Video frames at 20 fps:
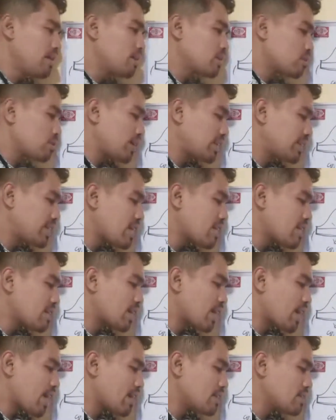So in that
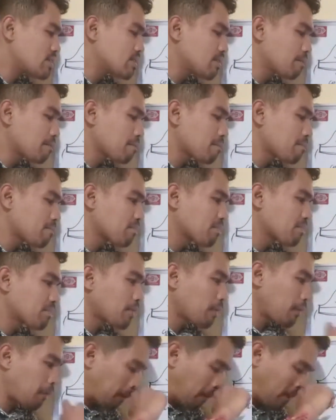case,
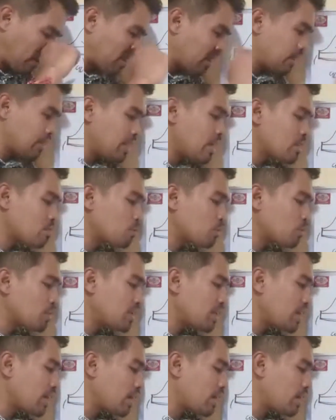this would
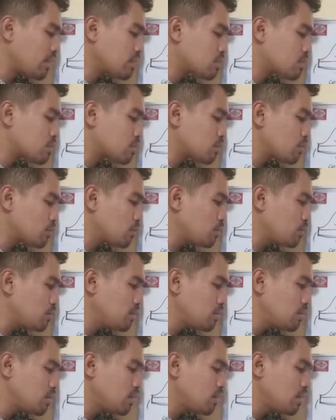yield to
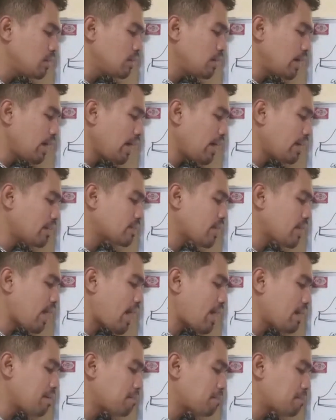a
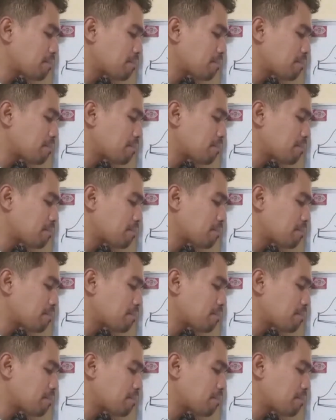type